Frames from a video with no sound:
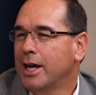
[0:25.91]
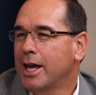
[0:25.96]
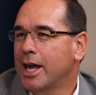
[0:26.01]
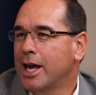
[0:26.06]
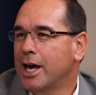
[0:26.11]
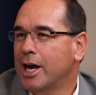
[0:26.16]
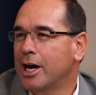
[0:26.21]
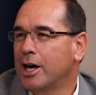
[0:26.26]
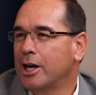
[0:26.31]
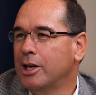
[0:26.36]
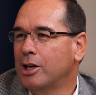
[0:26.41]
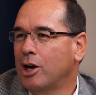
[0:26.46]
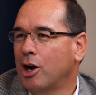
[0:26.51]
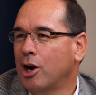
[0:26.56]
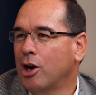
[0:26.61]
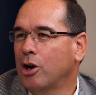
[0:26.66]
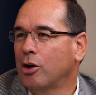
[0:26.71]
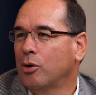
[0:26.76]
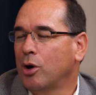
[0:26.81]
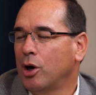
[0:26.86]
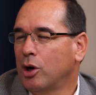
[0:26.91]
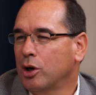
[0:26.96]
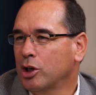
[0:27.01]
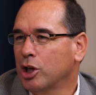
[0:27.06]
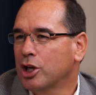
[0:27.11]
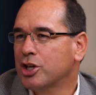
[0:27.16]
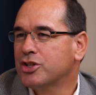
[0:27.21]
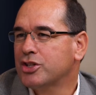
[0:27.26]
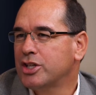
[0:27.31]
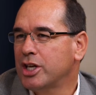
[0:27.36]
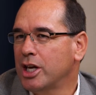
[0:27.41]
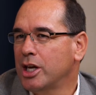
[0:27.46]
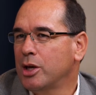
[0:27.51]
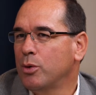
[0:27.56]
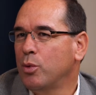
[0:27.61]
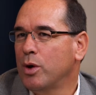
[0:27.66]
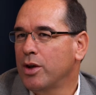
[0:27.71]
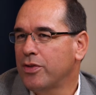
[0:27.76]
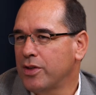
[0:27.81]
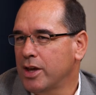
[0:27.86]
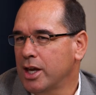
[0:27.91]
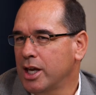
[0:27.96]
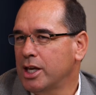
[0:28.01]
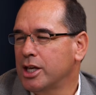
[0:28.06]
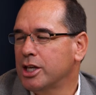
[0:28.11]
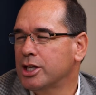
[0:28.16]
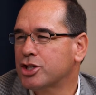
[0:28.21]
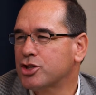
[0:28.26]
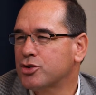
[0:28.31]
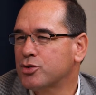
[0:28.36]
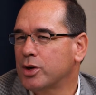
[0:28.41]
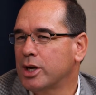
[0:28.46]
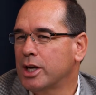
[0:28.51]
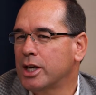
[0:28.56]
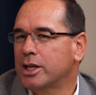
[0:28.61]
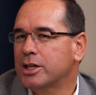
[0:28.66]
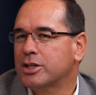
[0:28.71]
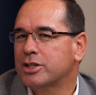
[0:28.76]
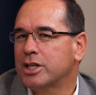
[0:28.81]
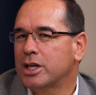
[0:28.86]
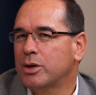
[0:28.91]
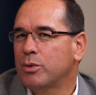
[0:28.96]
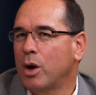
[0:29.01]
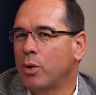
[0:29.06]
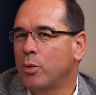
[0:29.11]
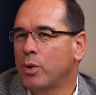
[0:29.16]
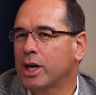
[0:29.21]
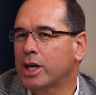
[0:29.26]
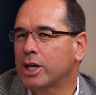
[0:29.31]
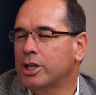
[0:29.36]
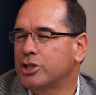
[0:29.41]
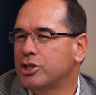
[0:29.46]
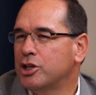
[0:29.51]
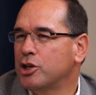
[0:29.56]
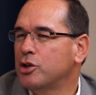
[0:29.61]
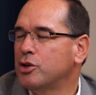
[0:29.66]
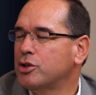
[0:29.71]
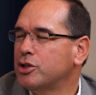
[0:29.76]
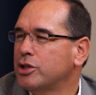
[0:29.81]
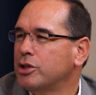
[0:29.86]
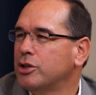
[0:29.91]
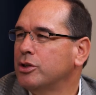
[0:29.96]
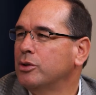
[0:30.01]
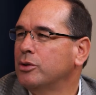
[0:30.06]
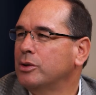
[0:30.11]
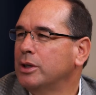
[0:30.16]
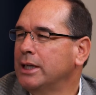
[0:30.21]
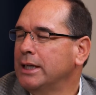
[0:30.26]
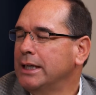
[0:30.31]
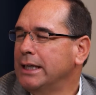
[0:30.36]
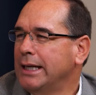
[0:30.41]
and our look-see with the industry to see what we could do to